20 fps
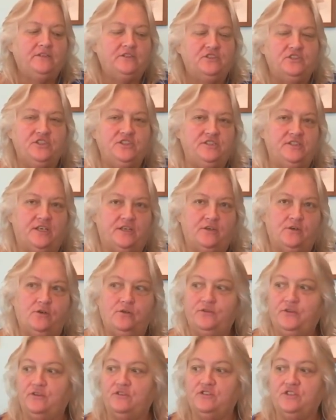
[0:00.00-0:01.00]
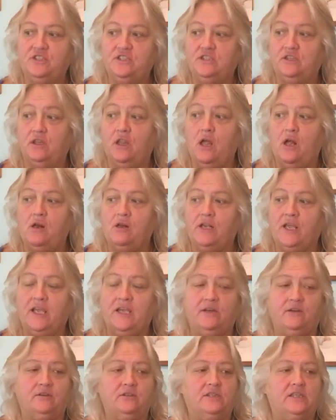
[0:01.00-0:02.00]
she's not cold though. She's
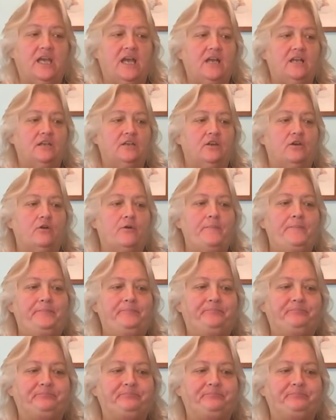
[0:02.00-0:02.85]
long-haired calico.